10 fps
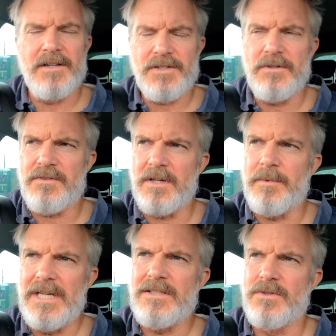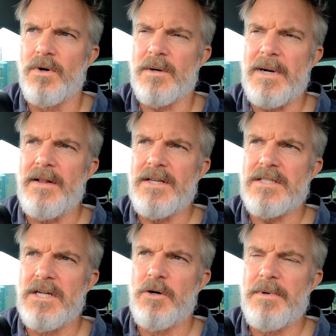I do think we need to talk about
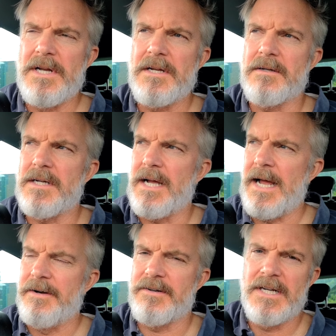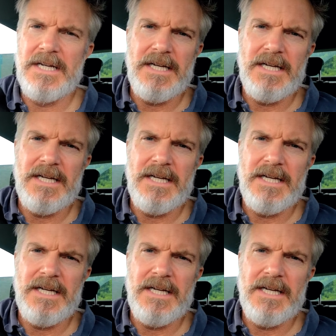this a little bit and